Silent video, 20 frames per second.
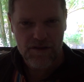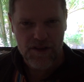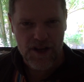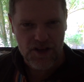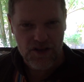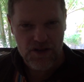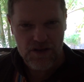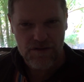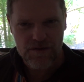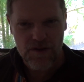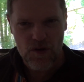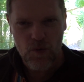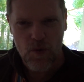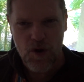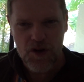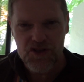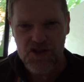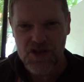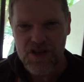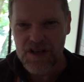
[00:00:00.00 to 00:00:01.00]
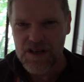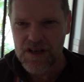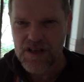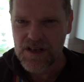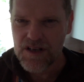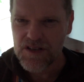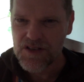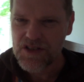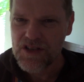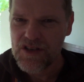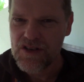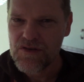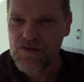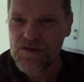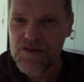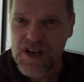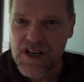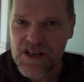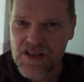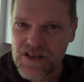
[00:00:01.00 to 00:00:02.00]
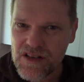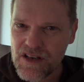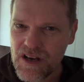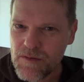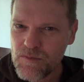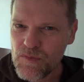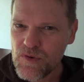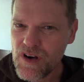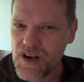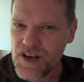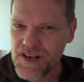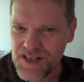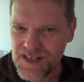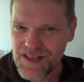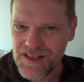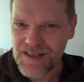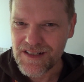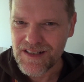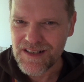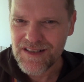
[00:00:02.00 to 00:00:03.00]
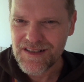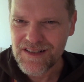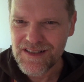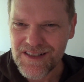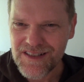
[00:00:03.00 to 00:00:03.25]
Thank you for watching, and I'll see you next time right here.